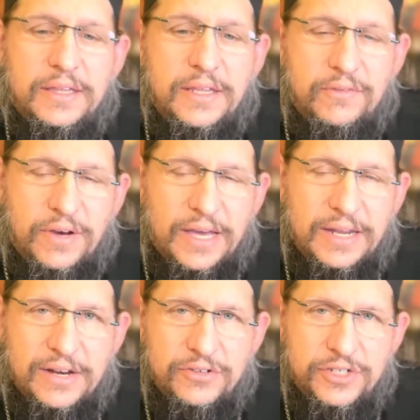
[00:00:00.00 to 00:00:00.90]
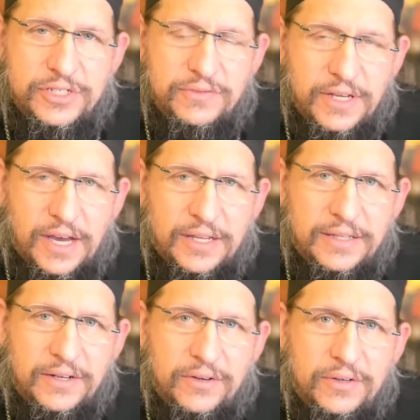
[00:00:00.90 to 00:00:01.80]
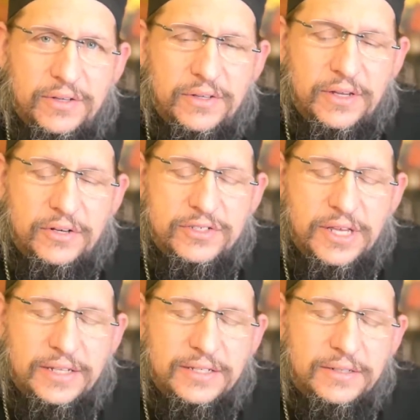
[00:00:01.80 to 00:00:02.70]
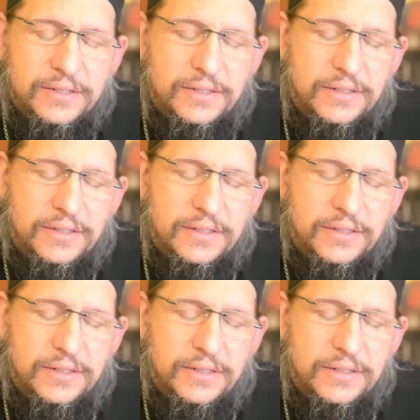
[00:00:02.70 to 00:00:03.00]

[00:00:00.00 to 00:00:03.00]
the divine energies of God that are that are sent